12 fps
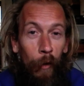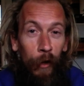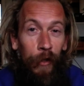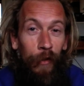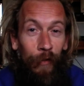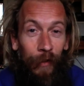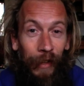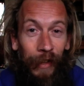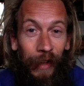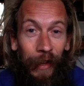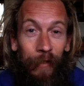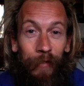wonderful
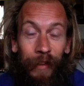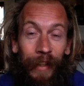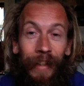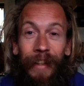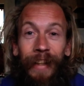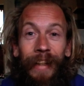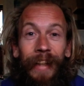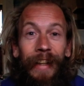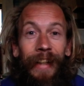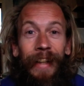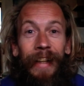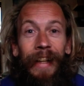and lovely.
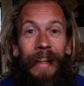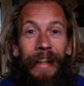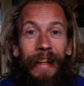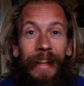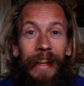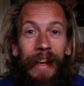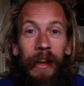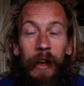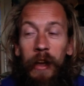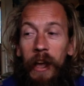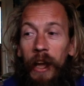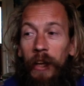
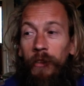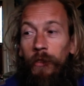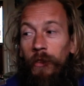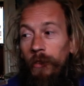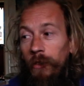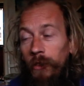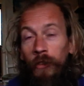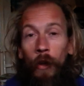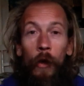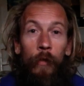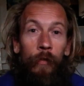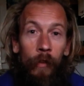And
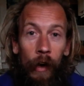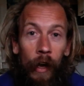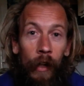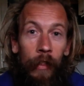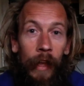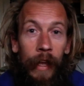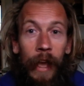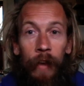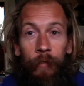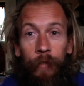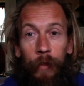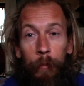so far, they
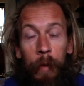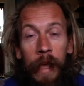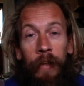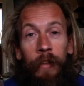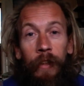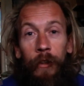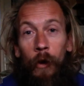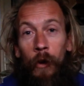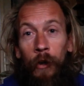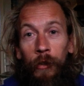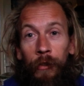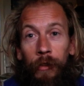have depended
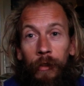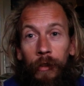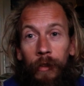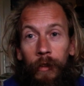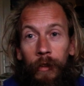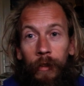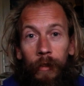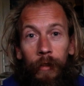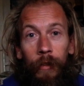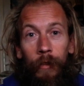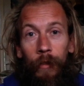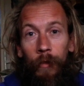on
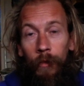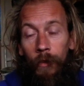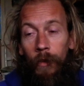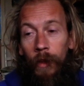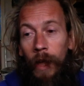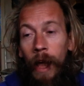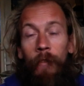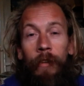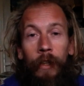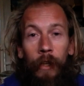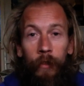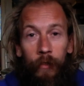
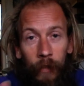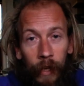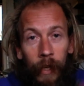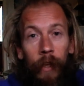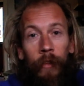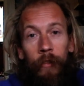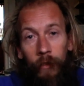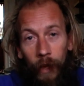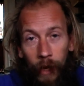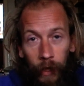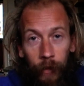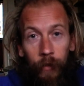having a tear
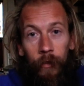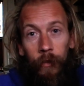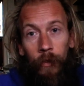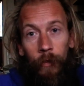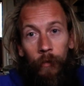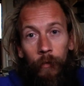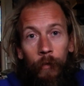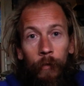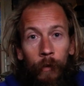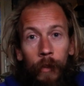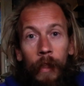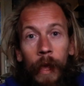stage
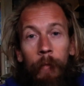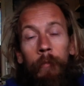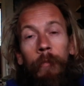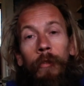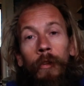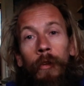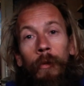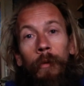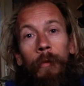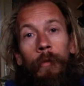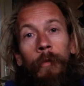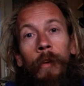for them
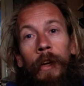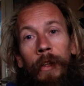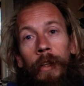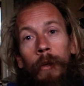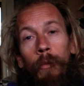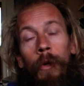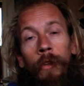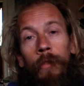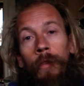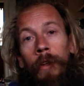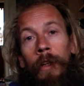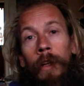to find it
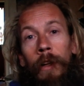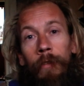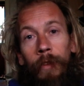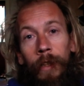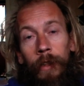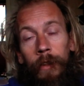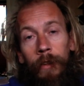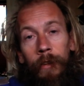wonderful and lovely.